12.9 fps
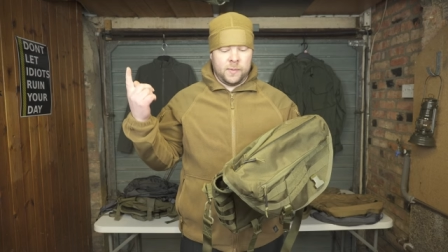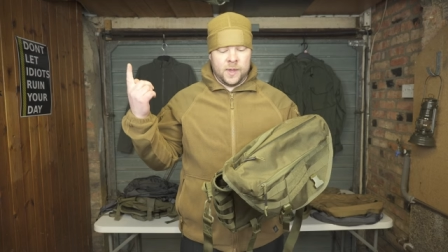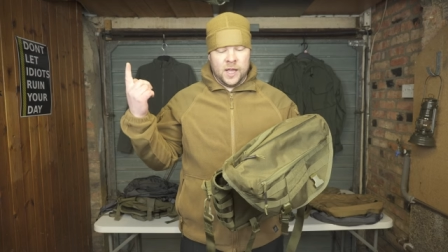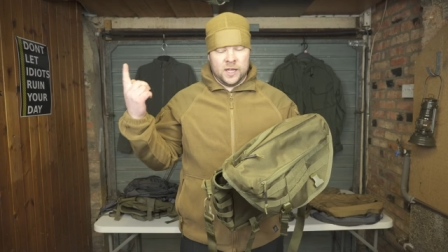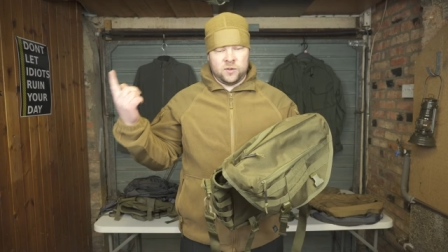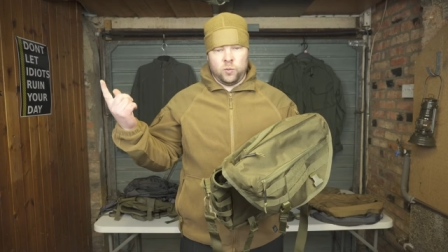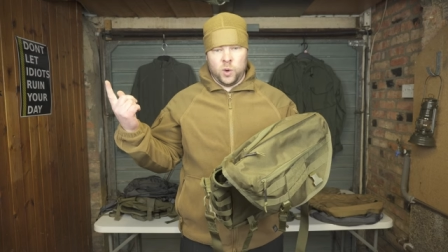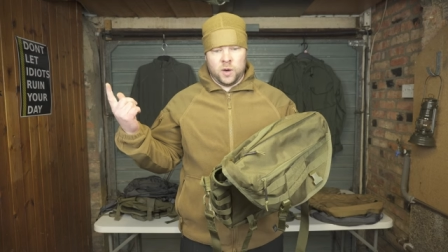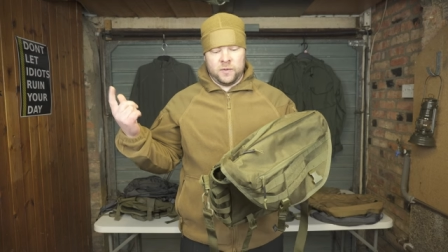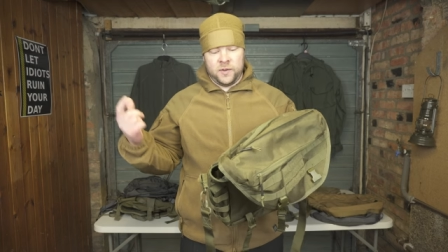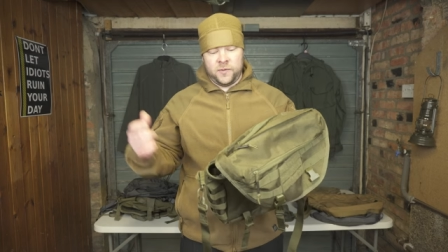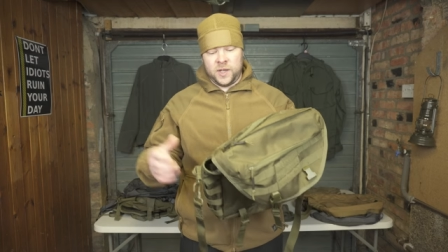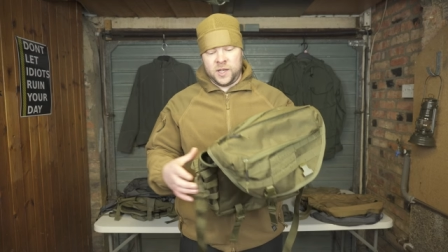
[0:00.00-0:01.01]
That's one of
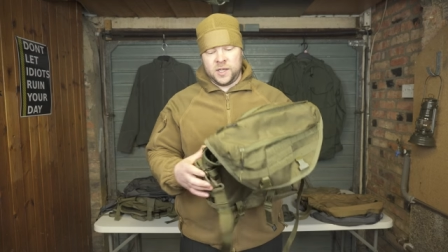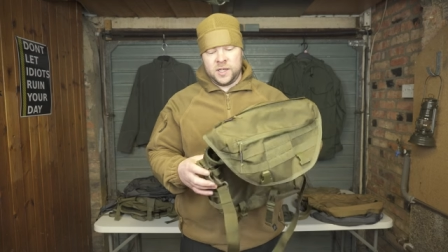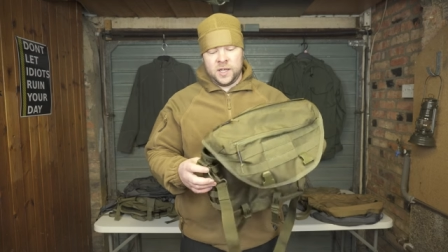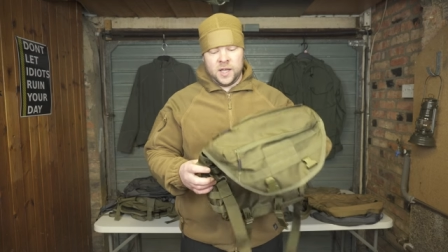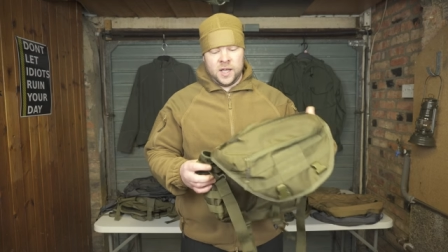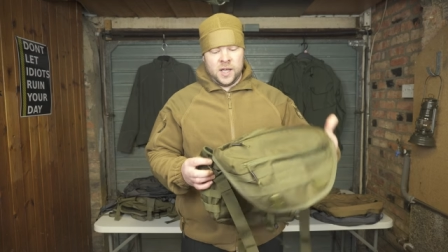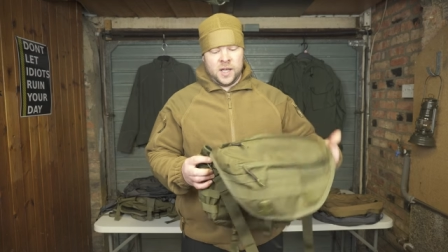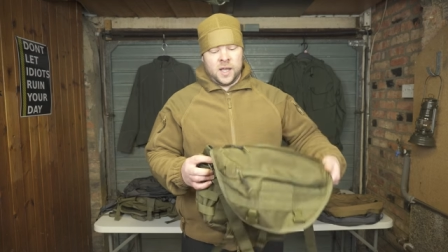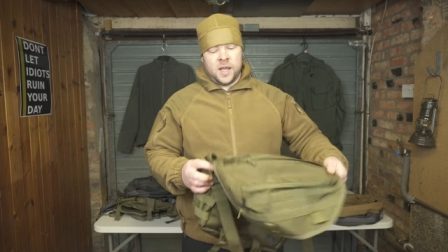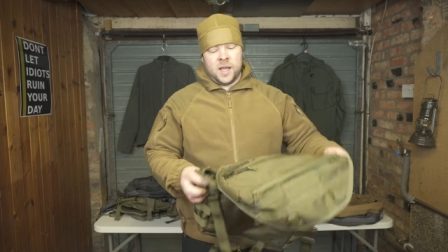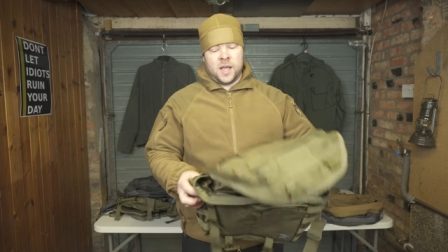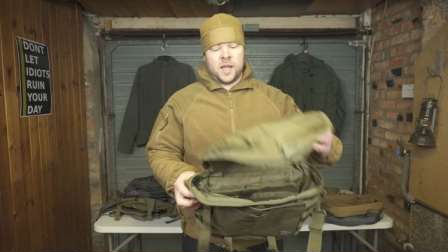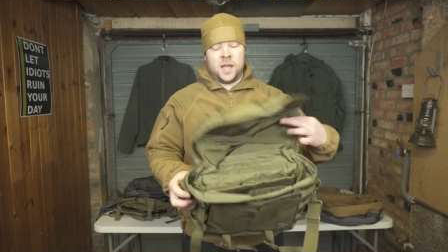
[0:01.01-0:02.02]
the things,
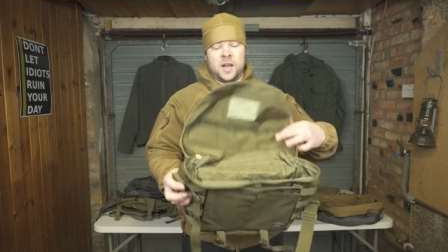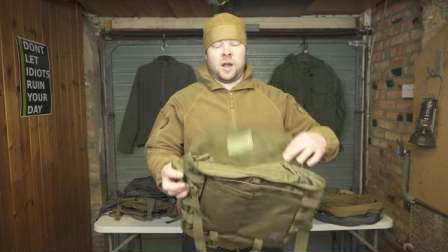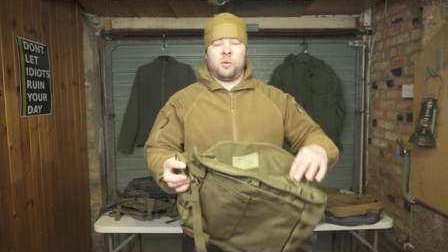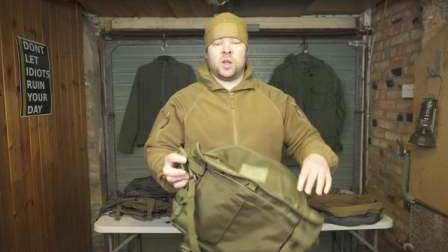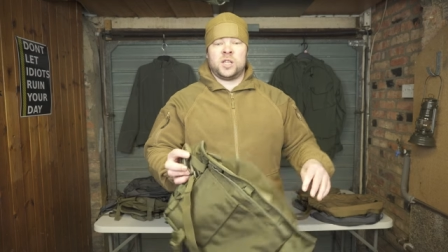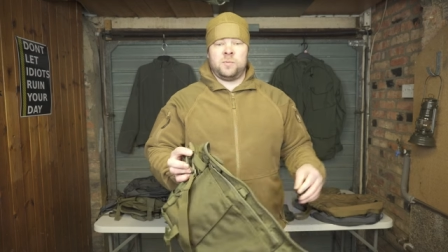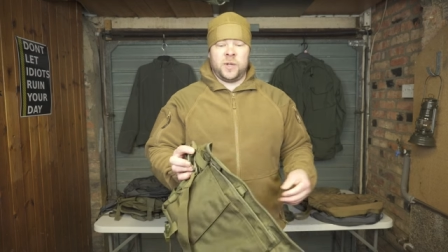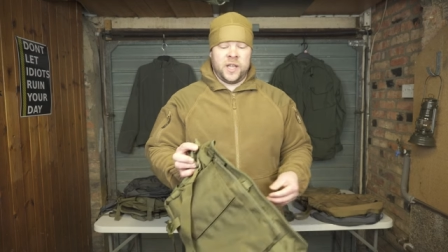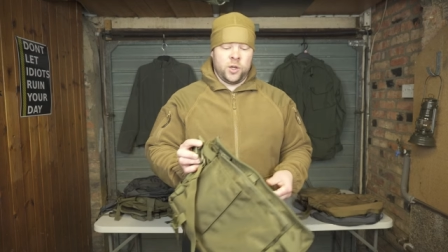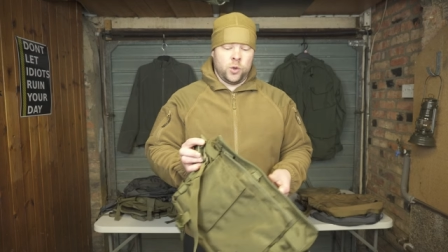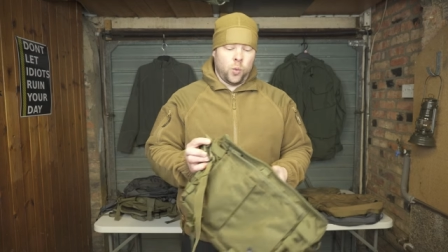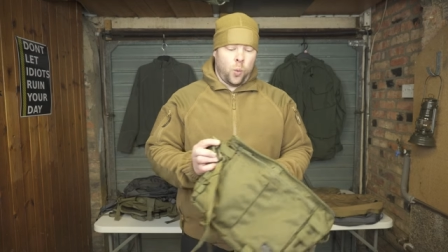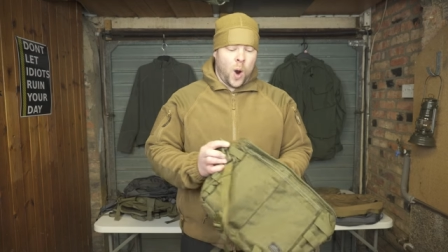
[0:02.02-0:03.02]
and I will explain
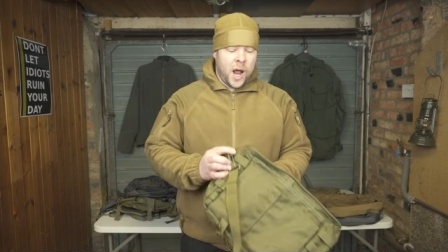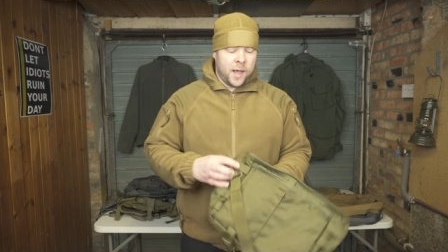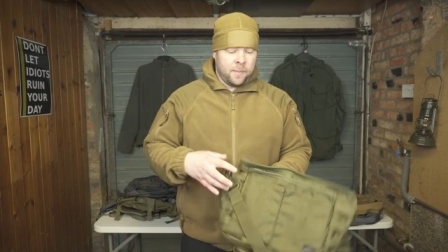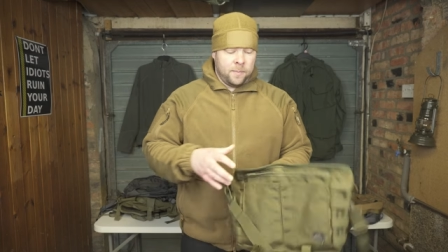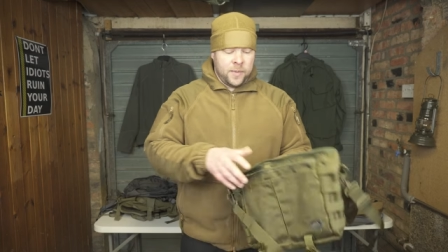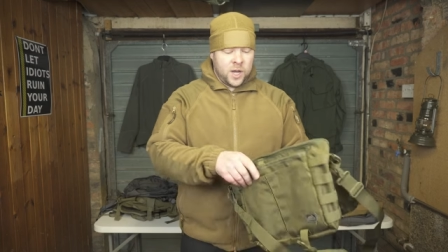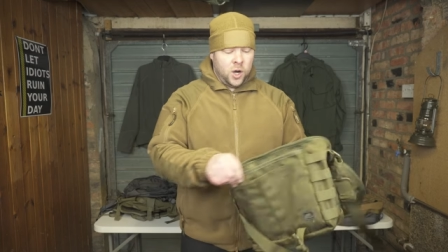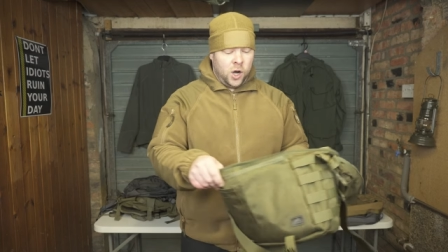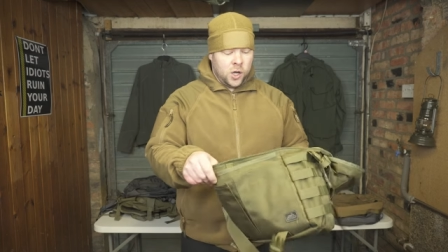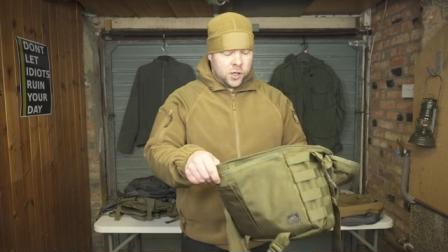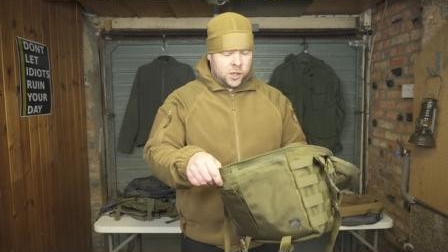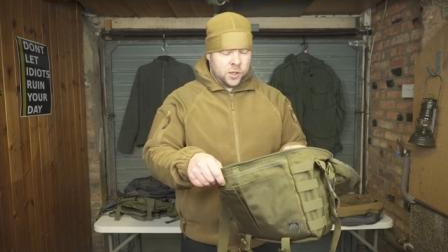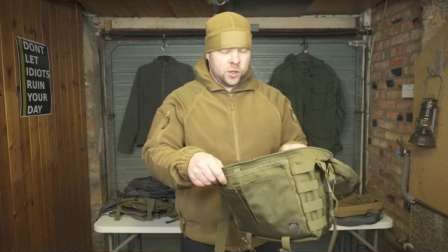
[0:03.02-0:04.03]
you why.
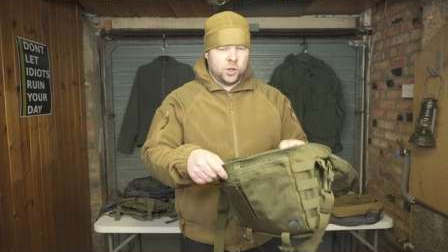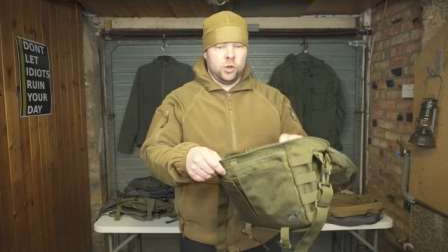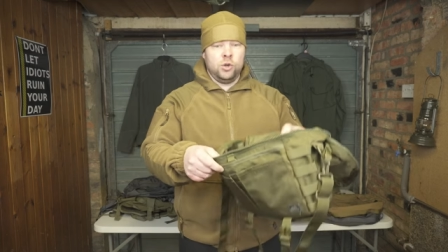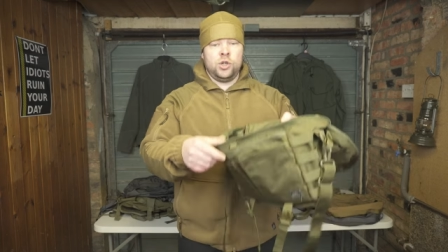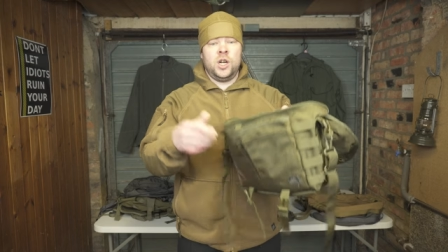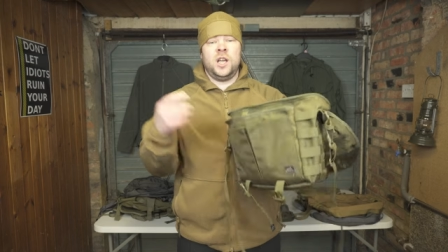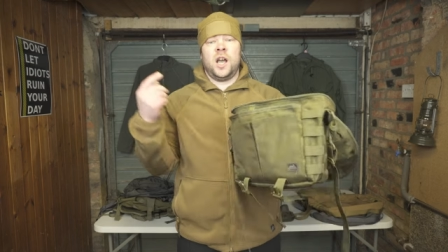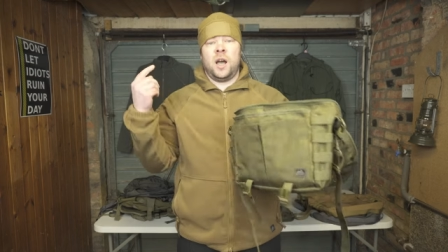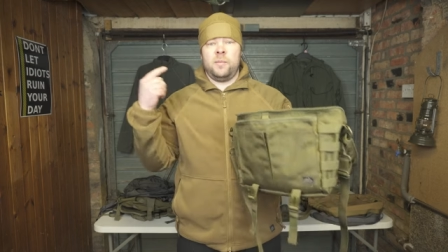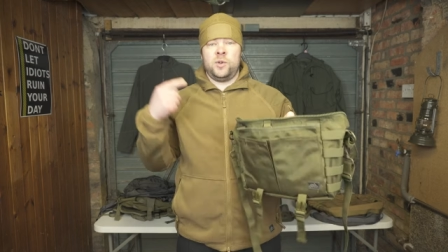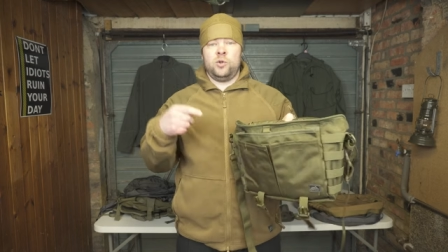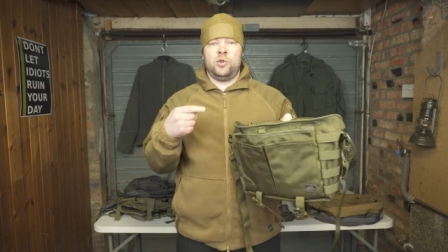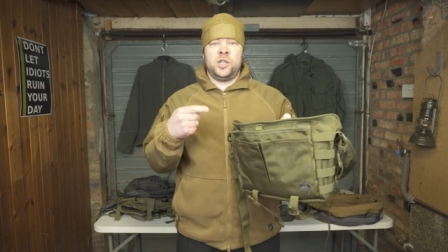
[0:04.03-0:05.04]
Because usually
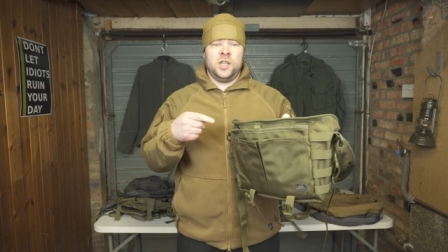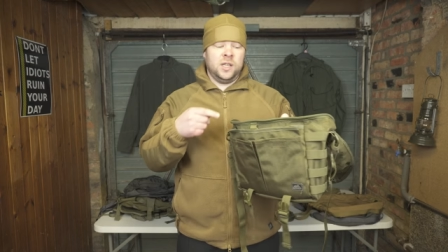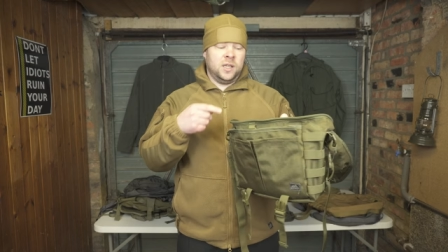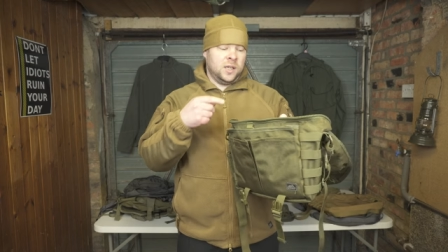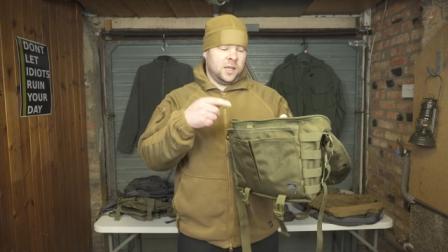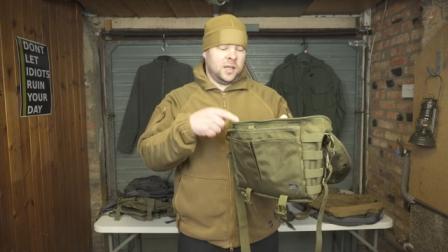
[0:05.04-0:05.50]
I'm using